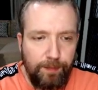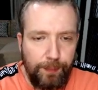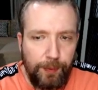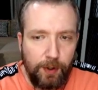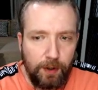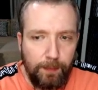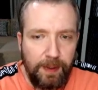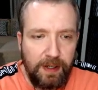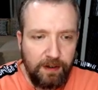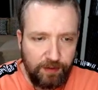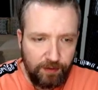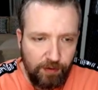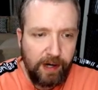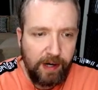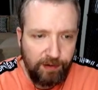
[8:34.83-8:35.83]
book
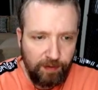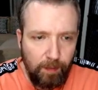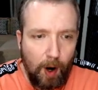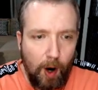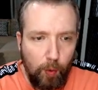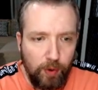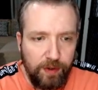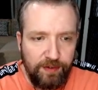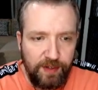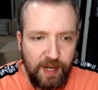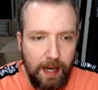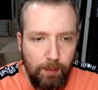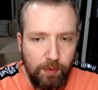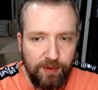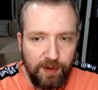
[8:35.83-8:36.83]
because Greg Smallwood's
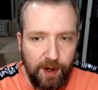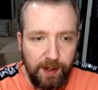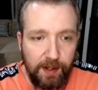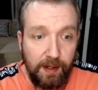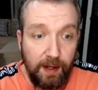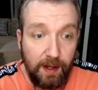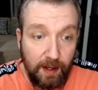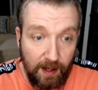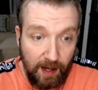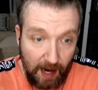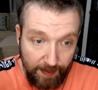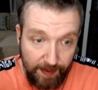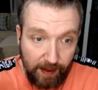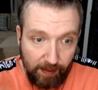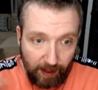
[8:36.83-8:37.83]
name was on it,
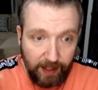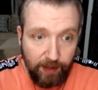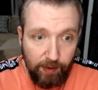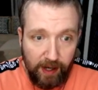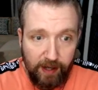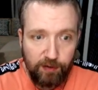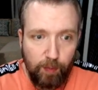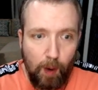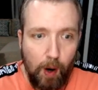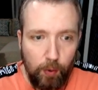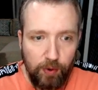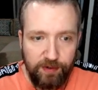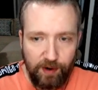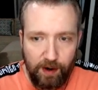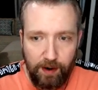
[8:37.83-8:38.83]
and they like Greg
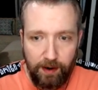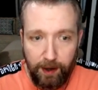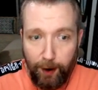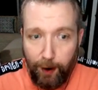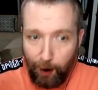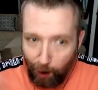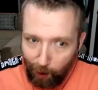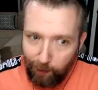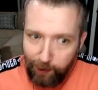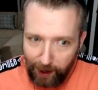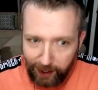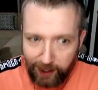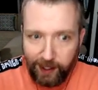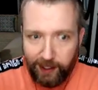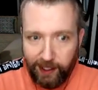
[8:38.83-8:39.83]
Smallwood's art. Are
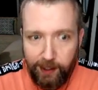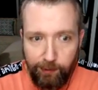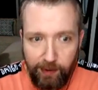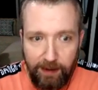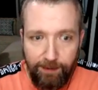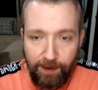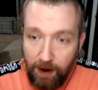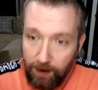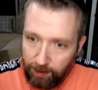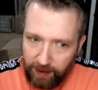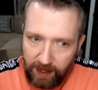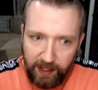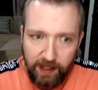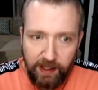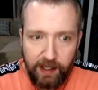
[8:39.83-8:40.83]
they going to get a refund? Are
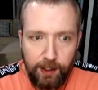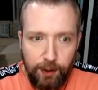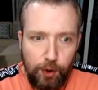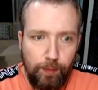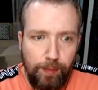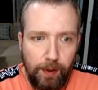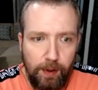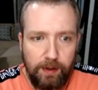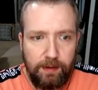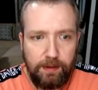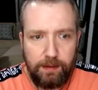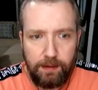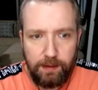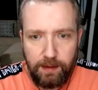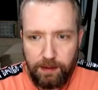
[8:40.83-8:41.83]
they going to get a new book?
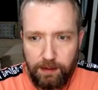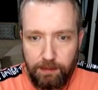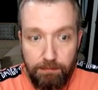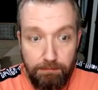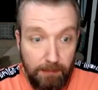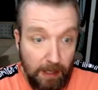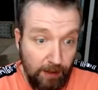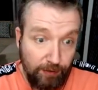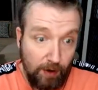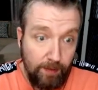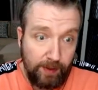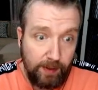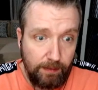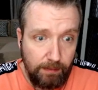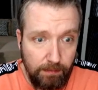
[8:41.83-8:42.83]
They deserve
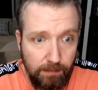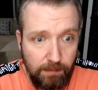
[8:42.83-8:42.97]
right. it.